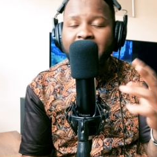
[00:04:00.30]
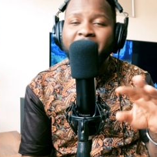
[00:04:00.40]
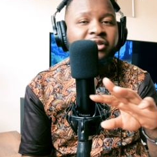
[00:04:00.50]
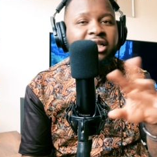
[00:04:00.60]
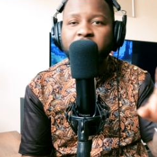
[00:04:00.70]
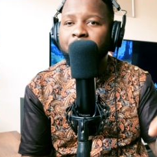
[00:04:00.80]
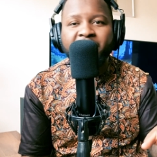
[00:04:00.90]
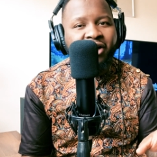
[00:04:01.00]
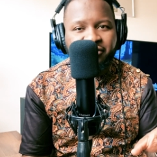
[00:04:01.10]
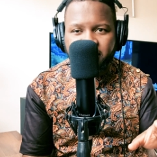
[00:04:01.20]
everything's gonna be
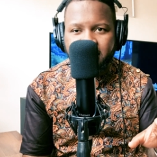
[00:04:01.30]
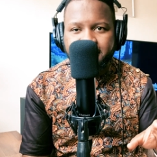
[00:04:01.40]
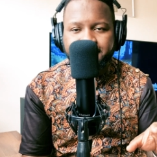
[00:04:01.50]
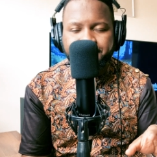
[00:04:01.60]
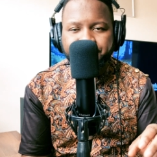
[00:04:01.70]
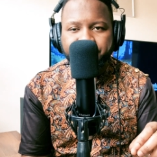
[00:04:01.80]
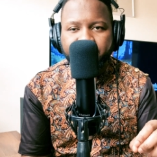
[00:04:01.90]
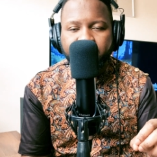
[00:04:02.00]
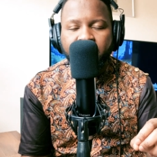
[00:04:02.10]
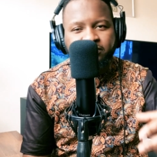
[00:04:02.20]
5G.
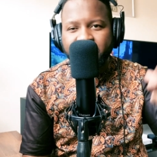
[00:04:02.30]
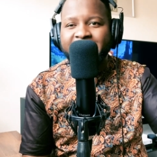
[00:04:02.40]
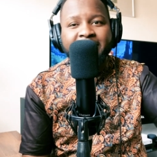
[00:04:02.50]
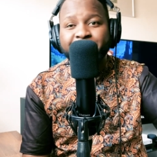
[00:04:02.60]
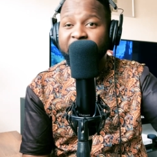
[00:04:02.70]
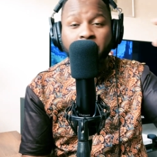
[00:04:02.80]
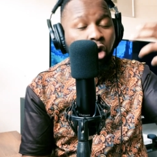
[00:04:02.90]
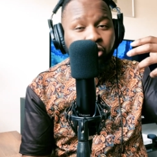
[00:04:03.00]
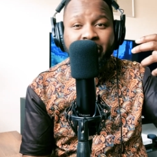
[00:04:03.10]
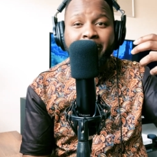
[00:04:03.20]
They can be
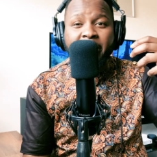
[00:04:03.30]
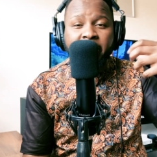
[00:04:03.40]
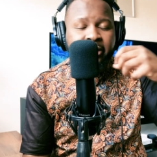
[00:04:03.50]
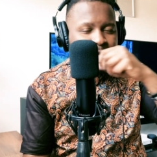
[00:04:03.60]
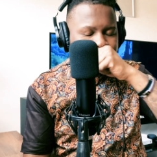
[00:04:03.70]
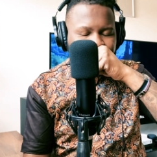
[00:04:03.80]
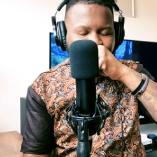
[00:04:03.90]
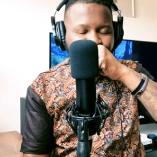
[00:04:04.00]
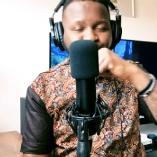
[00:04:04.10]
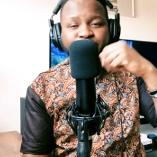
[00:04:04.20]
all the way in America
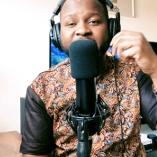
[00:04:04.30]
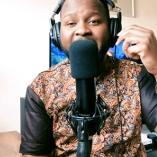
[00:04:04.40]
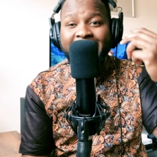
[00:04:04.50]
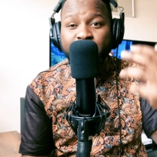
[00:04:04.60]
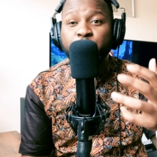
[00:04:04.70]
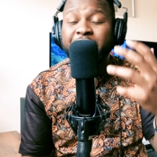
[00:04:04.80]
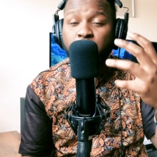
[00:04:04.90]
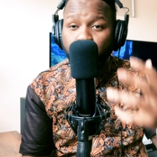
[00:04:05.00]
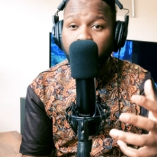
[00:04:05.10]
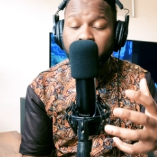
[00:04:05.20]
and using a
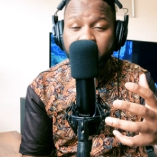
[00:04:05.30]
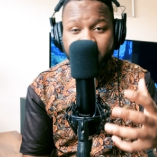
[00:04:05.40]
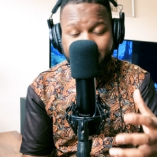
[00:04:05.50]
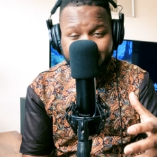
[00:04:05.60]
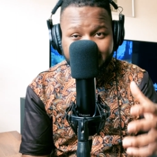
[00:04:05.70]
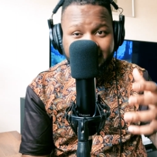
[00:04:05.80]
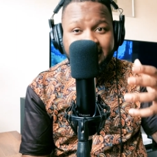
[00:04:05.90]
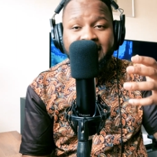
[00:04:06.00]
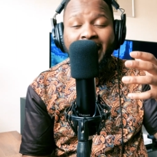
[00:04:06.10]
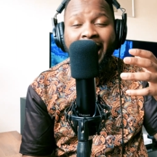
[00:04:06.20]
robot
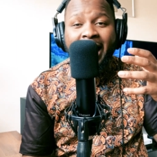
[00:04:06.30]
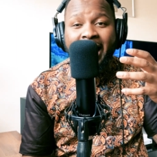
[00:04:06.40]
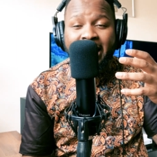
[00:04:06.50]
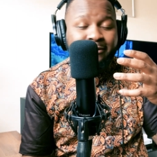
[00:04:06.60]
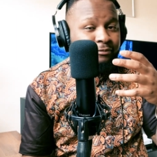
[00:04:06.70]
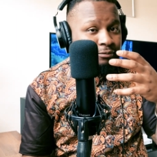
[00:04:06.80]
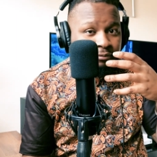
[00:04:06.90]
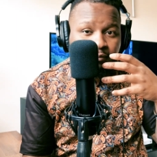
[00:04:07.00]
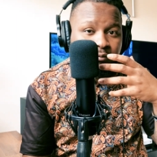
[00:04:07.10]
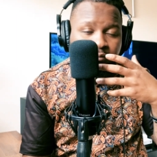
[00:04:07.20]
and
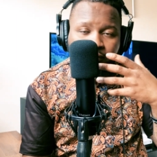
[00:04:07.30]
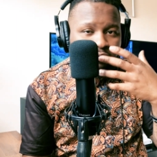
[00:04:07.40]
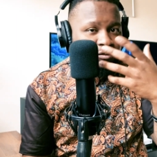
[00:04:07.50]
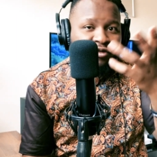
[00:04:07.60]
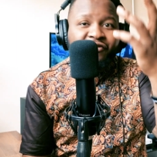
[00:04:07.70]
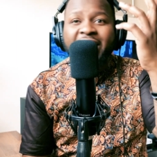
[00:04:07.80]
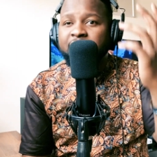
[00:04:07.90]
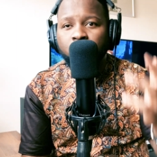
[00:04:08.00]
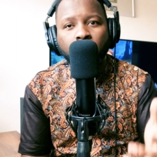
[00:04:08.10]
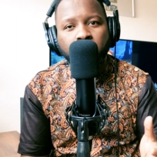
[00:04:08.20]

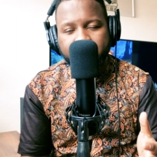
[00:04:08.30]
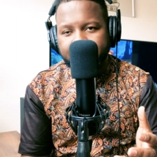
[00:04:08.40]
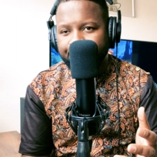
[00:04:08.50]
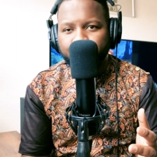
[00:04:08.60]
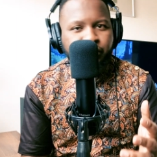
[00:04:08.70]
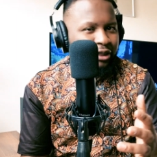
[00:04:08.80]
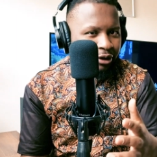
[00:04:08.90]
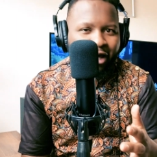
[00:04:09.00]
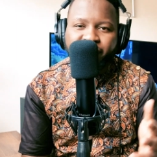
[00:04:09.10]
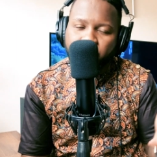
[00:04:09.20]
fighting wars so they don't
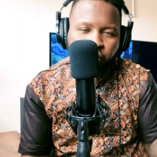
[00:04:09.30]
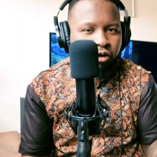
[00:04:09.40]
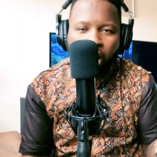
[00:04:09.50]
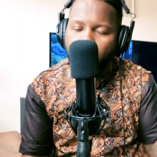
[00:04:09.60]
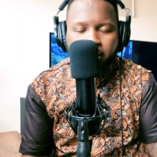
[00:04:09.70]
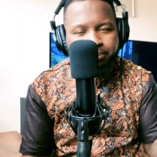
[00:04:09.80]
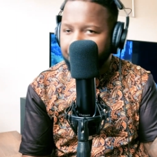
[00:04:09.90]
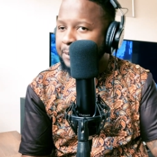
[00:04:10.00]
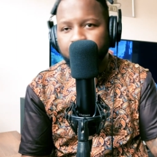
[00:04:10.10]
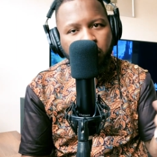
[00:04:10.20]
have to use uh,
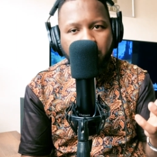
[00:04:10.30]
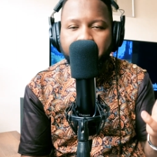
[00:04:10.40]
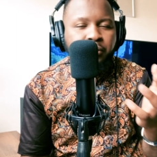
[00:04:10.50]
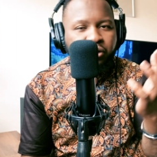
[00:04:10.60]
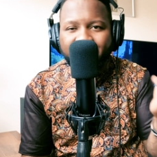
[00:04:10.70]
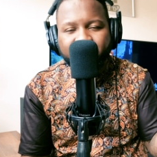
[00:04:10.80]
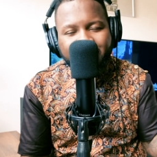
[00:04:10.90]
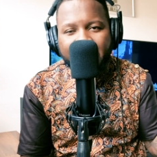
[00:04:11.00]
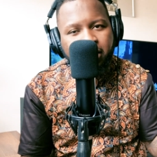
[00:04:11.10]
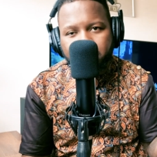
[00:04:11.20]
people no more. People don't have to
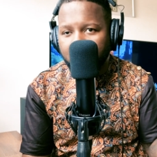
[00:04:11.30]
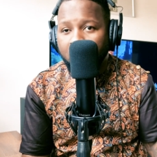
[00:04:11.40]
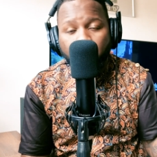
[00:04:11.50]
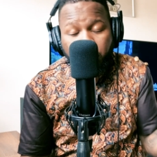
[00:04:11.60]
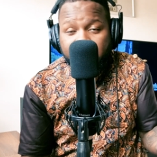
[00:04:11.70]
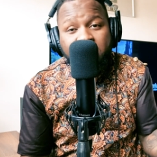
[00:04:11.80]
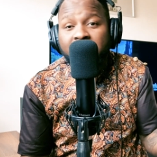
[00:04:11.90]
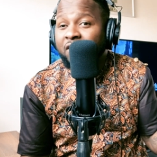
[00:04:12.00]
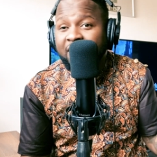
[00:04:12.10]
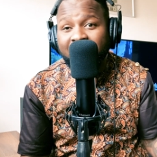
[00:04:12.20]
die no more, which is a
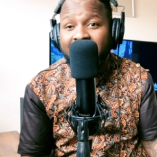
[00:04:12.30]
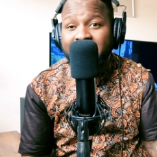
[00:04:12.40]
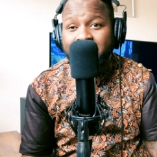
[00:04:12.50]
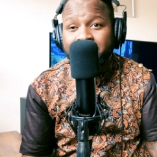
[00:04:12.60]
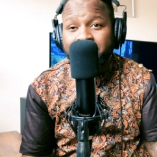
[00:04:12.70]
great thing.